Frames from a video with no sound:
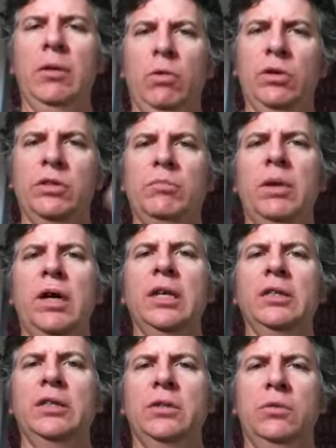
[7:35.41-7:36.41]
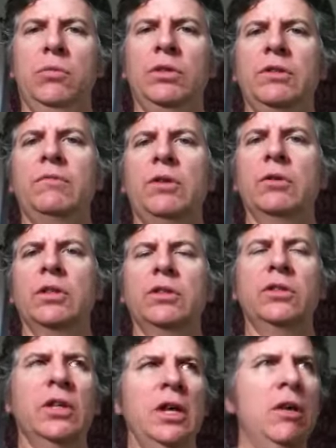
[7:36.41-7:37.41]
one's mind, one's
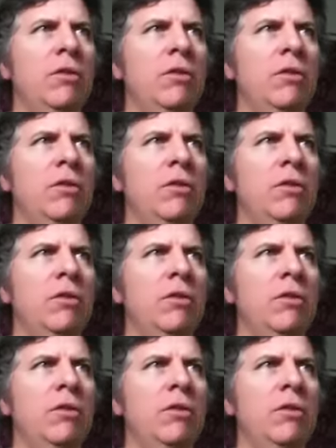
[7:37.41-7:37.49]
focus,